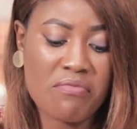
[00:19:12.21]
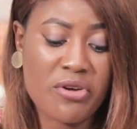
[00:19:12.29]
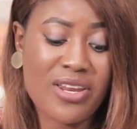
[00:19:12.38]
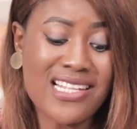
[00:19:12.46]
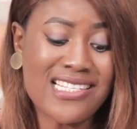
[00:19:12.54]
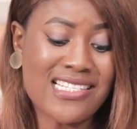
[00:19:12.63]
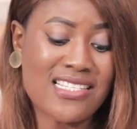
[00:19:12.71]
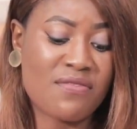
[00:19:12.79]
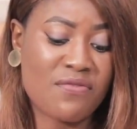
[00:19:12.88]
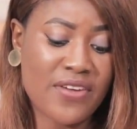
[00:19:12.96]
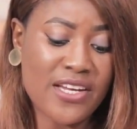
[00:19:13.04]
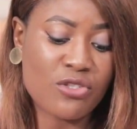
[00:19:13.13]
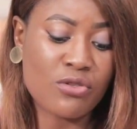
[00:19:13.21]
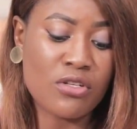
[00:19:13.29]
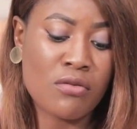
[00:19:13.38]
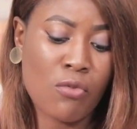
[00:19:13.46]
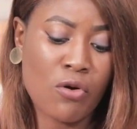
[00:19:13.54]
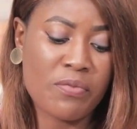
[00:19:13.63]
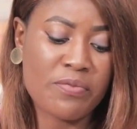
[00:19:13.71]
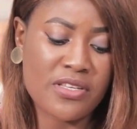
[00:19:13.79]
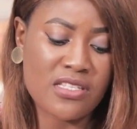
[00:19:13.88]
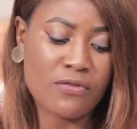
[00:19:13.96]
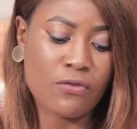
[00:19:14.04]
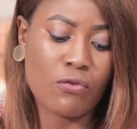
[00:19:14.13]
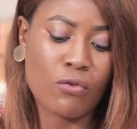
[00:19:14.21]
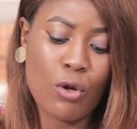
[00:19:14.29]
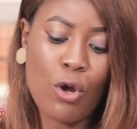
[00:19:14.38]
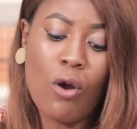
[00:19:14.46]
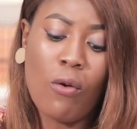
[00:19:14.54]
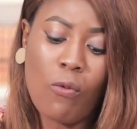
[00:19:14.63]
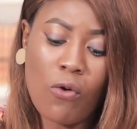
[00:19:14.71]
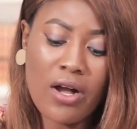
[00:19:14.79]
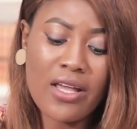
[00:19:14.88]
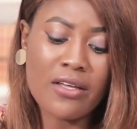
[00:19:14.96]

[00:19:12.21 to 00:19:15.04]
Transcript: but it is eventually more peaceful. Walk